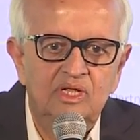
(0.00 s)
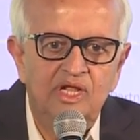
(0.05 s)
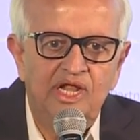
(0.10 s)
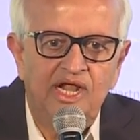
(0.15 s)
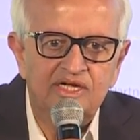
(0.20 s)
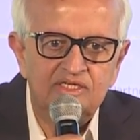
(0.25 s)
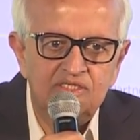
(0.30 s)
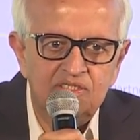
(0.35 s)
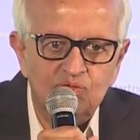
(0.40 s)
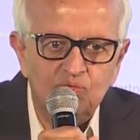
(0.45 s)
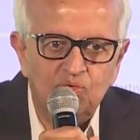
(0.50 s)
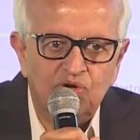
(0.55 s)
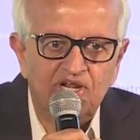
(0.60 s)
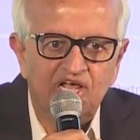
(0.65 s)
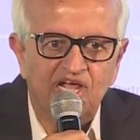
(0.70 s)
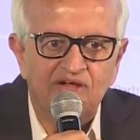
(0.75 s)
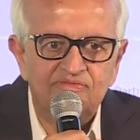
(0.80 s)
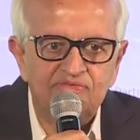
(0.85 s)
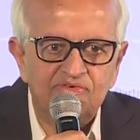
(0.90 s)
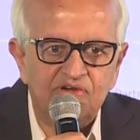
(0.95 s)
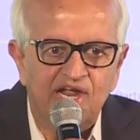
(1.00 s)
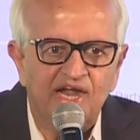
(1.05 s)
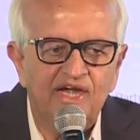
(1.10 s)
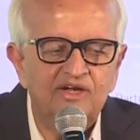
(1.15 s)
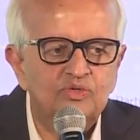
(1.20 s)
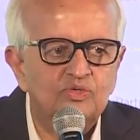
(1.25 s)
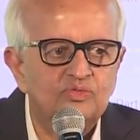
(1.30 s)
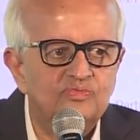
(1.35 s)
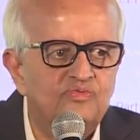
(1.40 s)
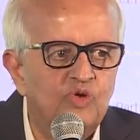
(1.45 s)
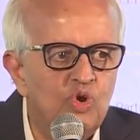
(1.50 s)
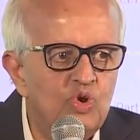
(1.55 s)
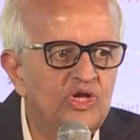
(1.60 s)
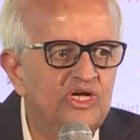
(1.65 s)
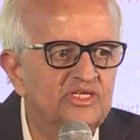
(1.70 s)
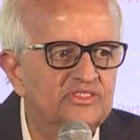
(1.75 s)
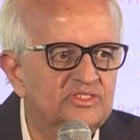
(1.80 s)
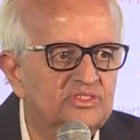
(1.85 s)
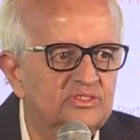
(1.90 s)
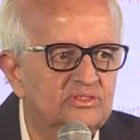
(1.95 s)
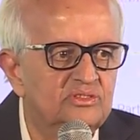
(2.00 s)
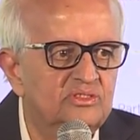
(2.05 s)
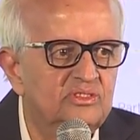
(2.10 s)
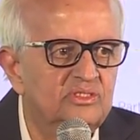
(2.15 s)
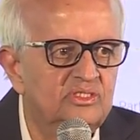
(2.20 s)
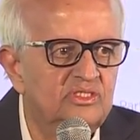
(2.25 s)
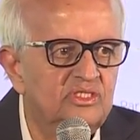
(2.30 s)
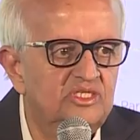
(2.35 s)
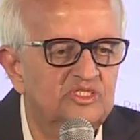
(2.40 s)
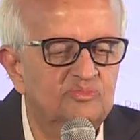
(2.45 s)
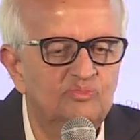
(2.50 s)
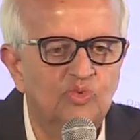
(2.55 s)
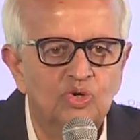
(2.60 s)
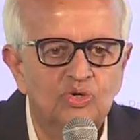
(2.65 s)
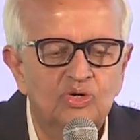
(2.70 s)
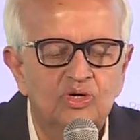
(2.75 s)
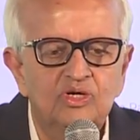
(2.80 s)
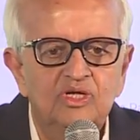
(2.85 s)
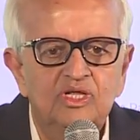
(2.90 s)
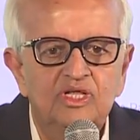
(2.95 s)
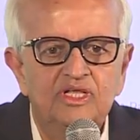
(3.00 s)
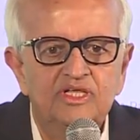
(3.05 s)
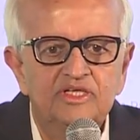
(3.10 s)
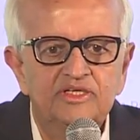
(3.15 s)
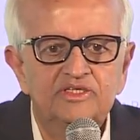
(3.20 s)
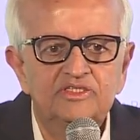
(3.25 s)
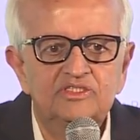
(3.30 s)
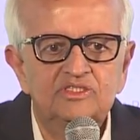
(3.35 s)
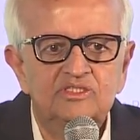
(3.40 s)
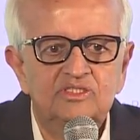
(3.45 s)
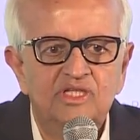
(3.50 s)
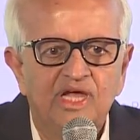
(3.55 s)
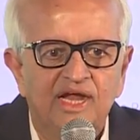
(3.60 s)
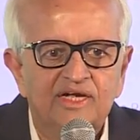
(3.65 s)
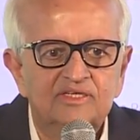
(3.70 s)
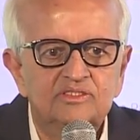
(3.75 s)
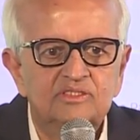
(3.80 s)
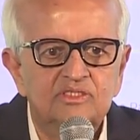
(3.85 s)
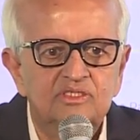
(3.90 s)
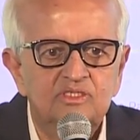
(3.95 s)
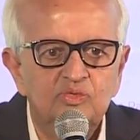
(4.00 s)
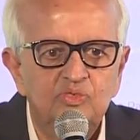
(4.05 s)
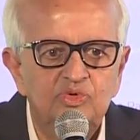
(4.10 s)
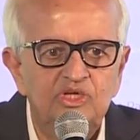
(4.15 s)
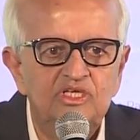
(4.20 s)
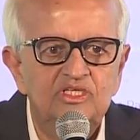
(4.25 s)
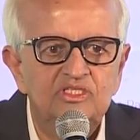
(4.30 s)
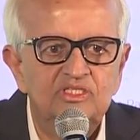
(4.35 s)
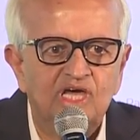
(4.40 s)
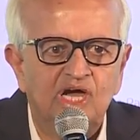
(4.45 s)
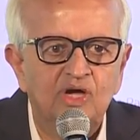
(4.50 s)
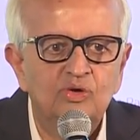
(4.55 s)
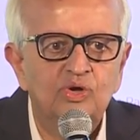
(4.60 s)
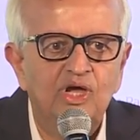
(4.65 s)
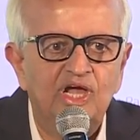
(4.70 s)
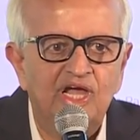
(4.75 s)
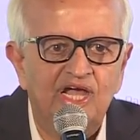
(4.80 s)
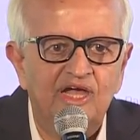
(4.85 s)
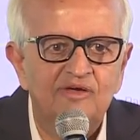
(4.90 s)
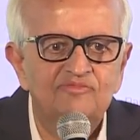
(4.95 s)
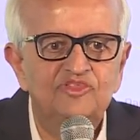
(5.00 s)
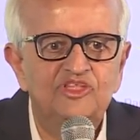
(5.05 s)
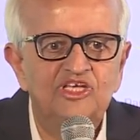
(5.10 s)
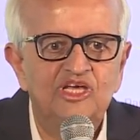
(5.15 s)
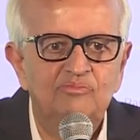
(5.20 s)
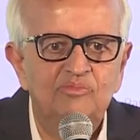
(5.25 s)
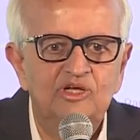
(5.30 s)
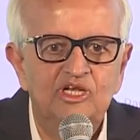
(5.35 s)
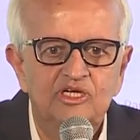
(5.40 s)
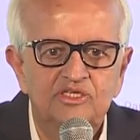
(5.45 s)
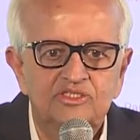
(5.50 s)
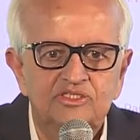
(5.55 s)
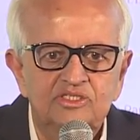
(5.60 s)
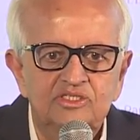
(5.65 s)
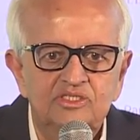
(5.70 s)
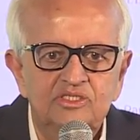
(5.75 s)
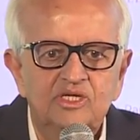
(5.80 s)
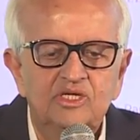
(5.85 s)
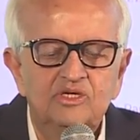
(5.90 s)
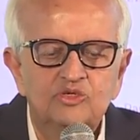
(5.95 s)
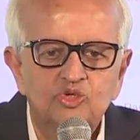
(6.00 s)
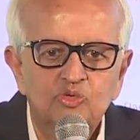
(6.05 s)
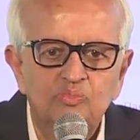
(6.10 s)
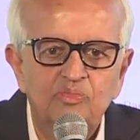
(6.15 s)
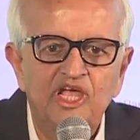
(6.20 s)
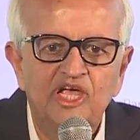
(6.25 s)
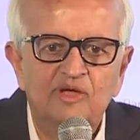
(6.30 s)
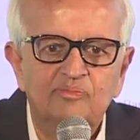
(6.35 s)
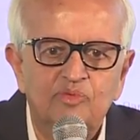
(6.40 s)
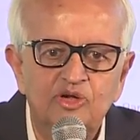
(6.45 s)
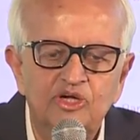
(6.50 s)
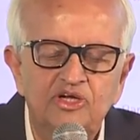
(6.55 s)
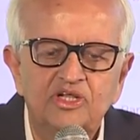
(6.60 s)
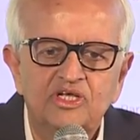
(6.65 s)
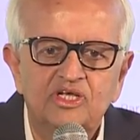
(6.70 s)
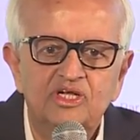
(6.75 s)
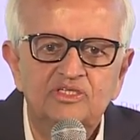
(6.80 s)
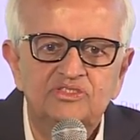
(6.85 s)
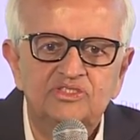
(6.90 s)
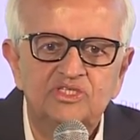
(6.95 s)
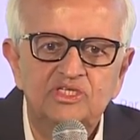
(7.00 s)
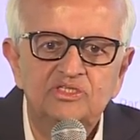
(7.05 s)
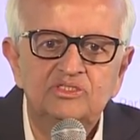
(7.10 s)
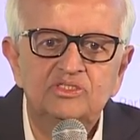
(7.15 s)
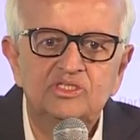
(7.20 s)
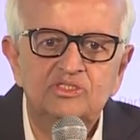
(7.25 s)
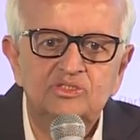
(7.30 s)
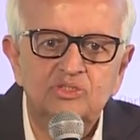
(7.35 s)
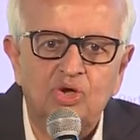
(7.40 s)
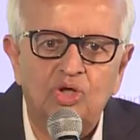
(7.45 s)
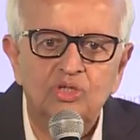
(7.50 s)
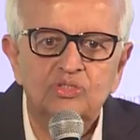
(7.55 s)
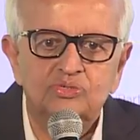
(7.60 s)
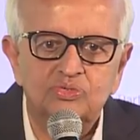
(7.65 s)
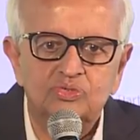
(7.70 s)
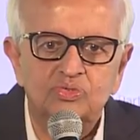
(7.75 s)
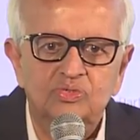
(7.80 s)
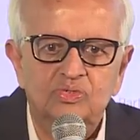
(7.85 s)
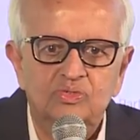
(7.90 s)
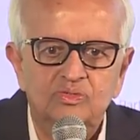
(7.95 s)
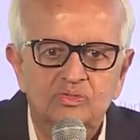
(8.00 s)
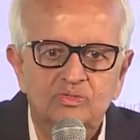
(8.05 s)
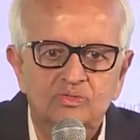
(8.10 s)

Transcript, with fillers: And what I have tried to focus in this book is that we now have the ability to make political changes also.